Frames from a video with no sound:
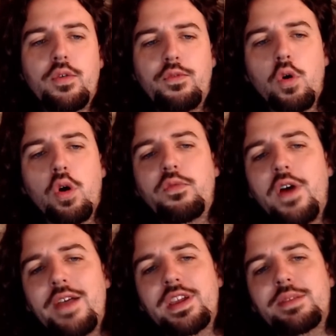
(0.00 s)

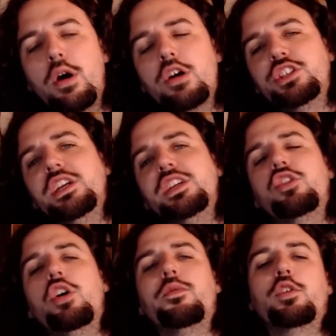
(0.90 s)
4:05 in. Marchand gets
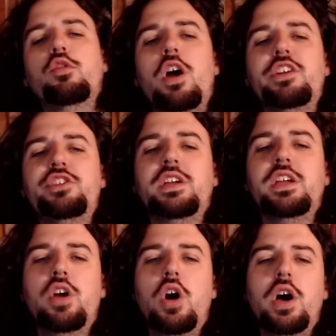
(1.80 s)
called for
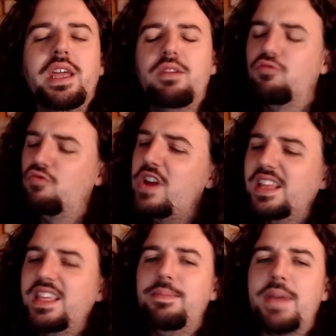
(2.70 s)
cross-checking on a
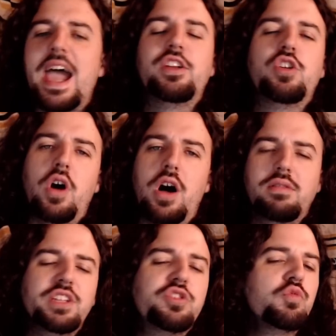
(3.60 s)
really bad call.
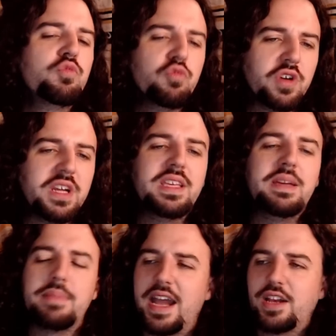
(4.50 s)
It's a really
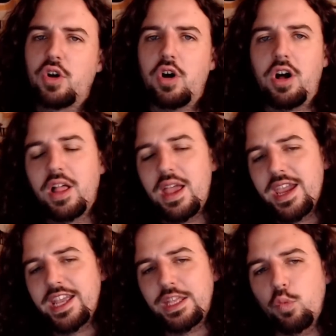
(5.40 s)
bad call.
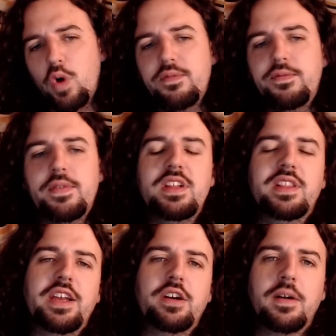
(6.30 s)
And then 1:50
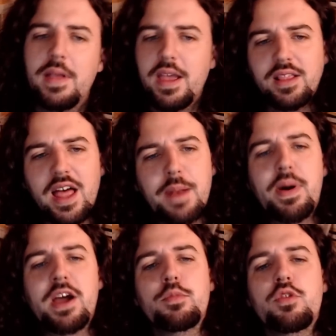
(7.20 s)
later, a lot of
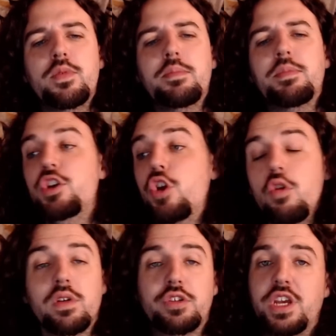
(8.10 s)
puck movement, but no
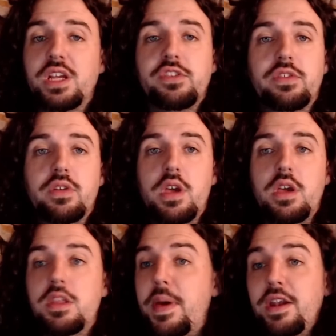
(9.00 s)
real chances.
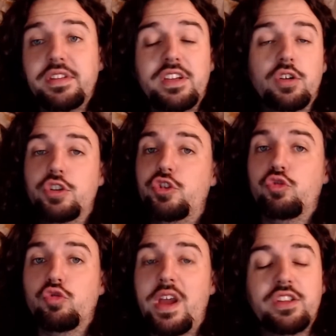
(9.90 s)
The penalty kill looks
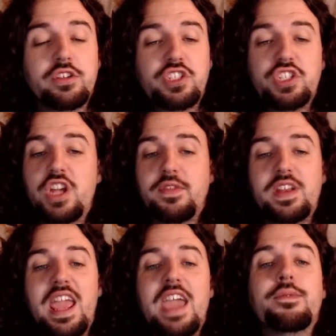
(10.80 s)
great. They're
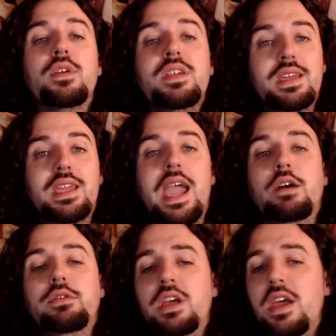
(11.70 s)
snuffing everything
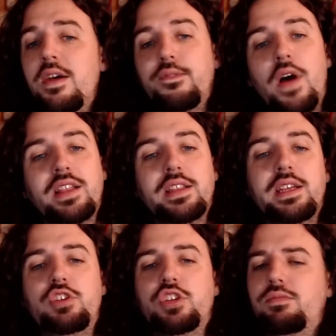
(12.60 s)
out. Finally,
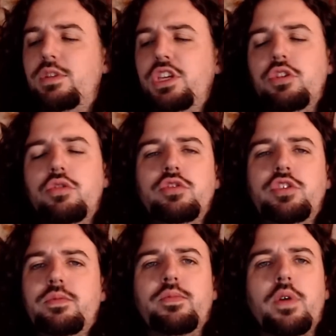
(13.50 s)
just
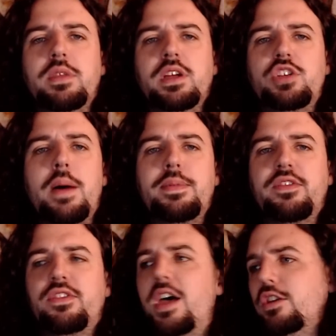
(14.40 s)
Hughes from the top of the
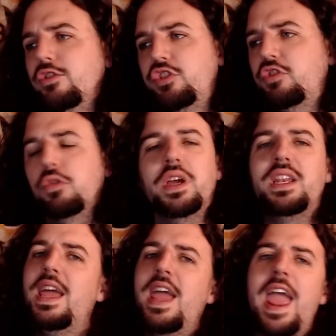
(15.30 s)
slot goes, screw it.
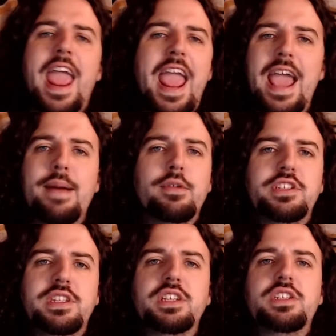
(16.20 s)
Hammers
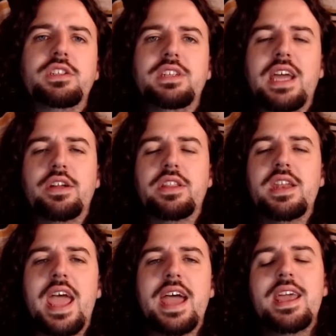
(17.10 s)
this down in the
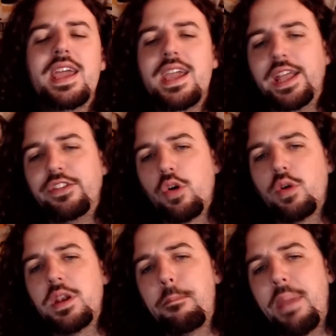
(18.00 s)
net. It's
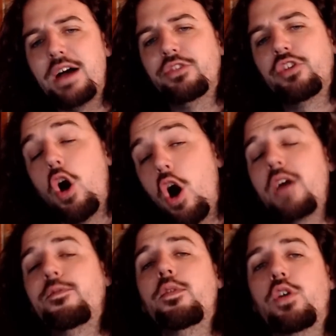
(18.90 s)
going to bounce
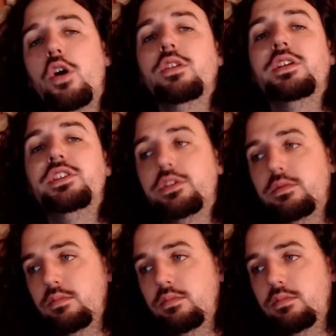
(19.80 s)
off of Garland's